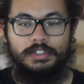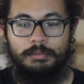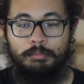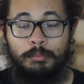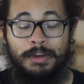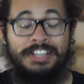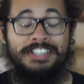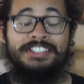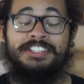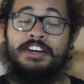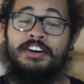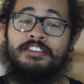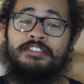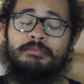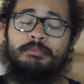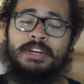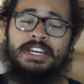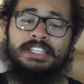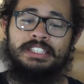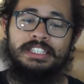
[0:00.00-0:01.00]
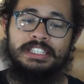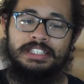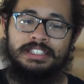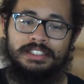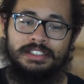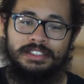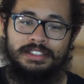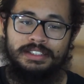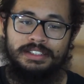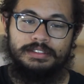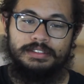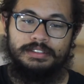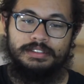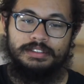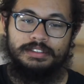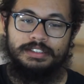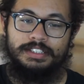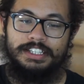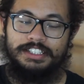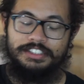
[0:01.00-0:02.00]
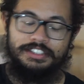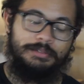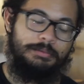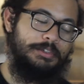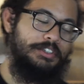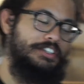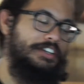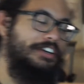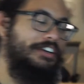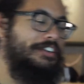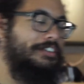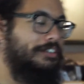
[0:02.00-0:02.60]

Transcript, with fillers: Myself, mainly. Actually, let me start.